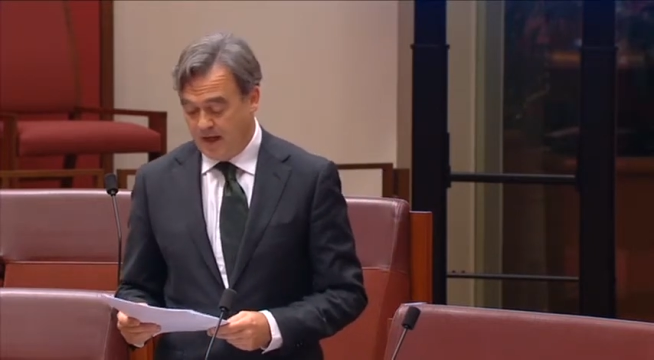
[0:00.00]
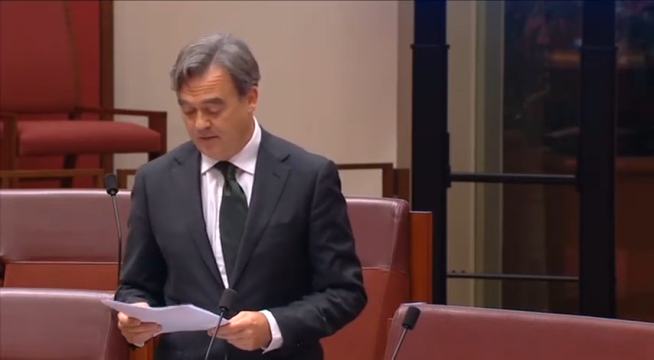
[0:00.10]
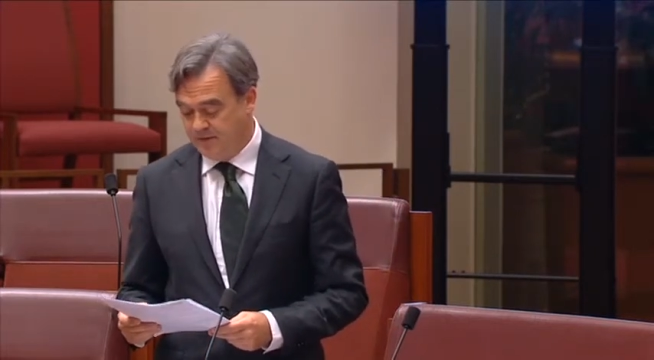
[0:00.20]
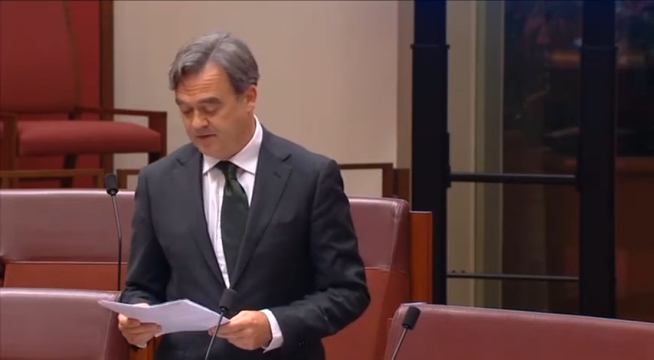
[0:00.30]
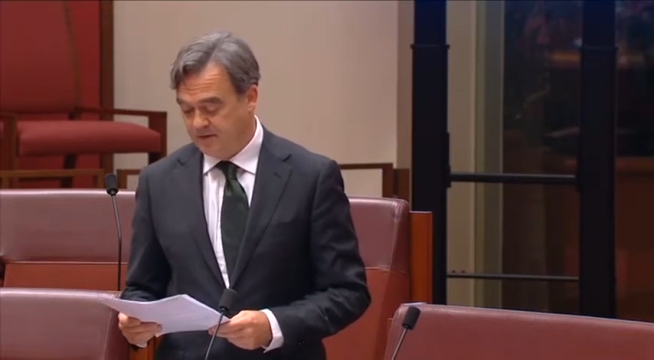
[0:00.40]

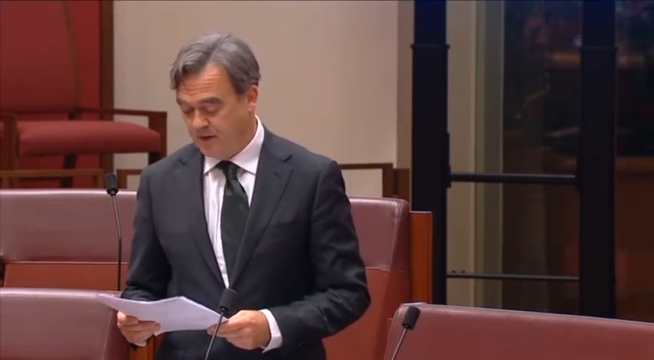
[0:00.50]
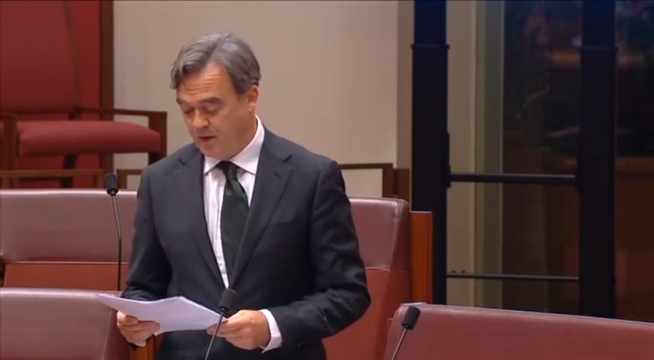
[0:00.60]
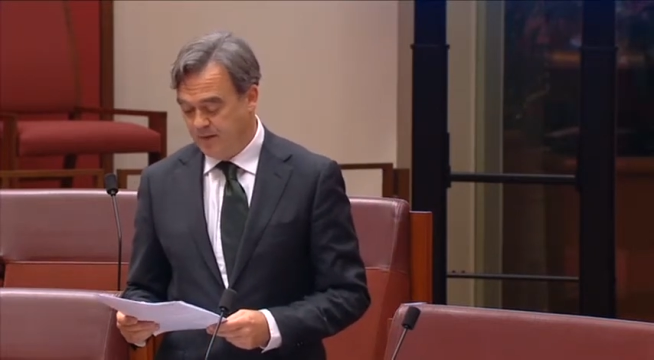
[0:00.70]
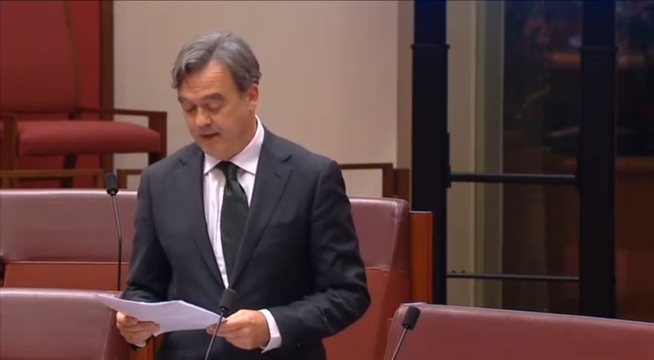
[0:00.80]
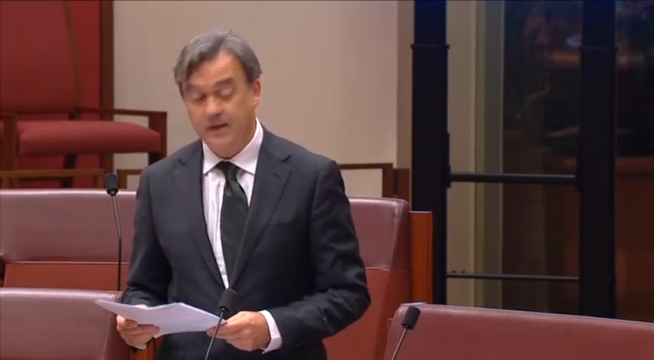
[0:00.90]
and Minister
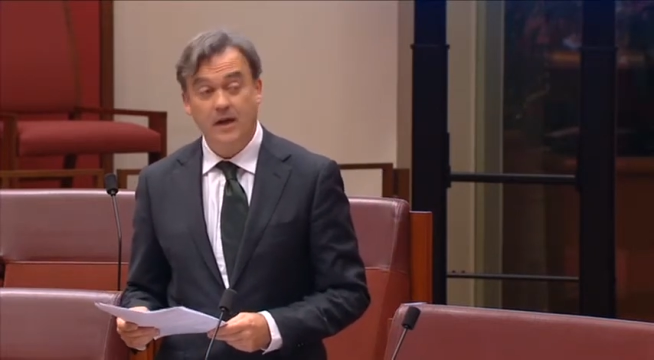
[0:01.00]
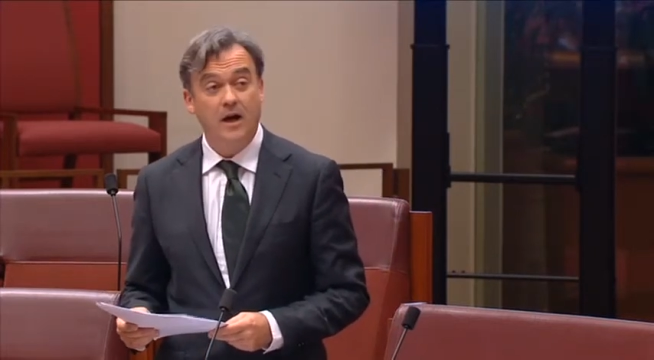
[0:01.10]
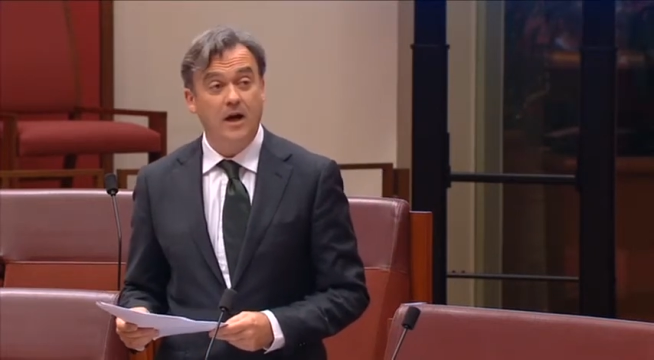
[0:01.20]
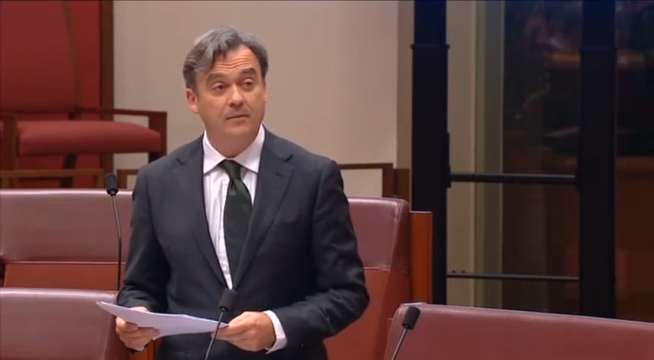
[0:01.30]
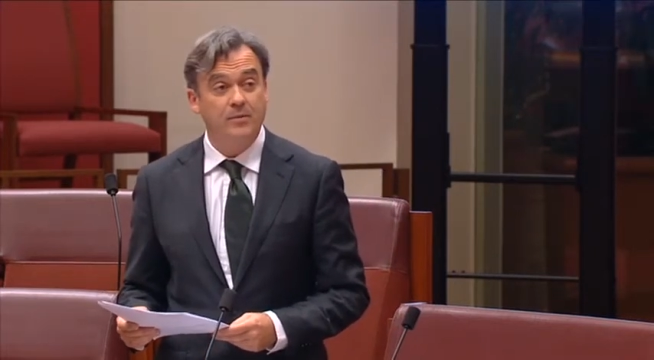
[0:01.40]
Colbeck,
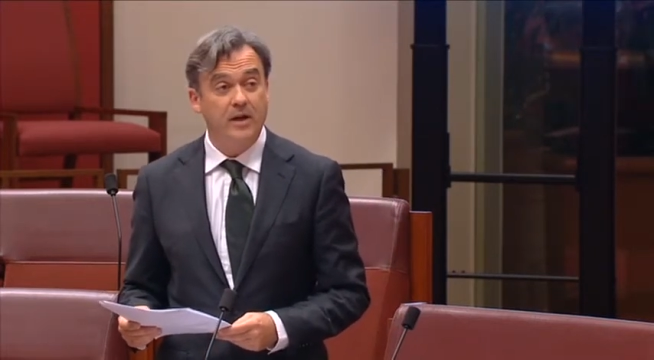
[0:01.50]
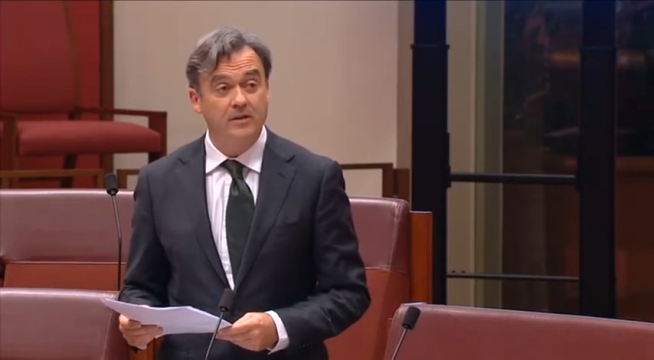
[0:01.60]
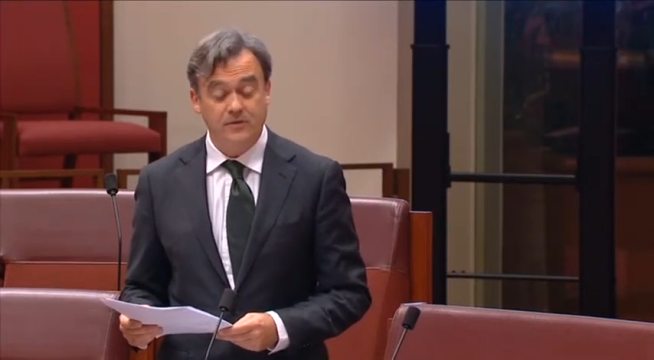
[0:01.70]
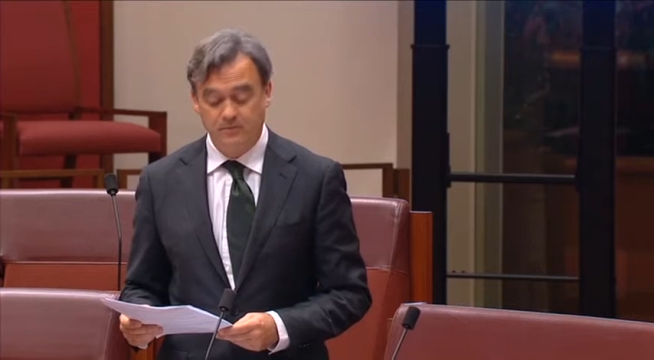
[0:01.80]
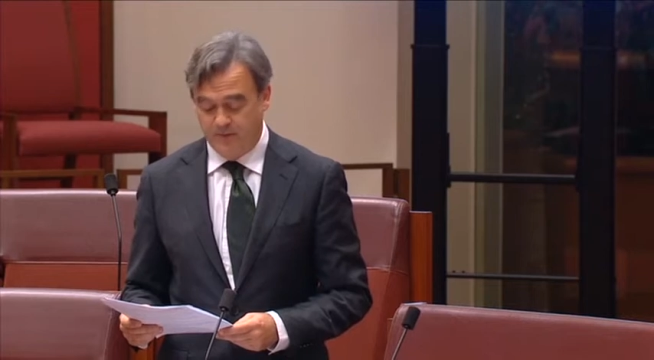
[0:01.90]
I
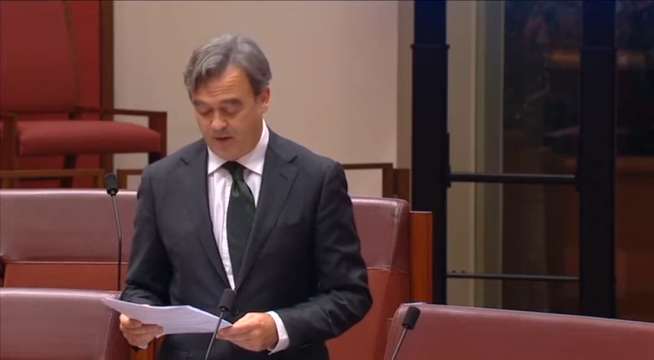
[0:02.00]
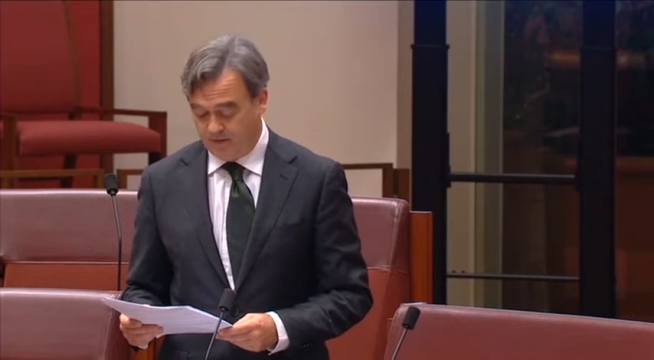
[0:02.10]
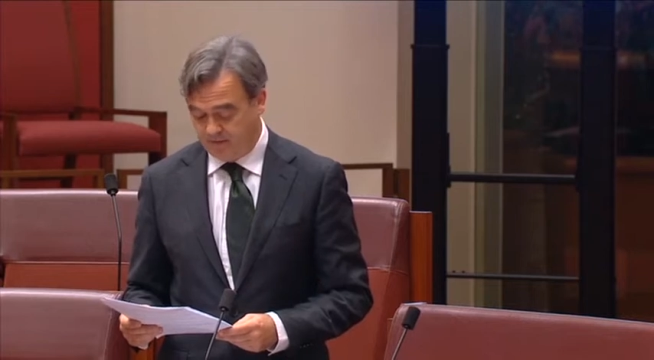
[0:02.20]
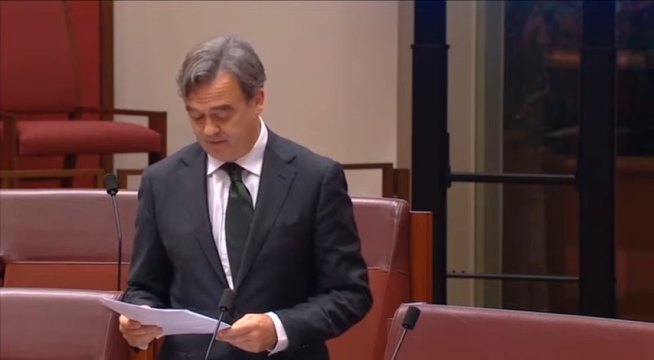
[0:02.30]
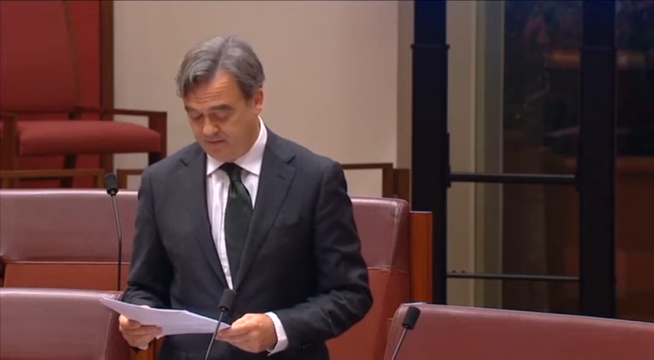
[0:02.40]
praise them
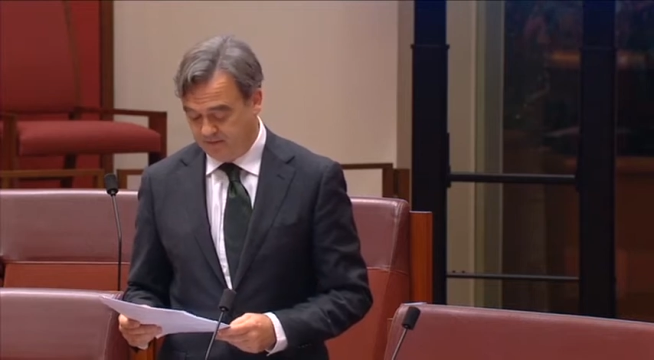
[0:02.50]
both.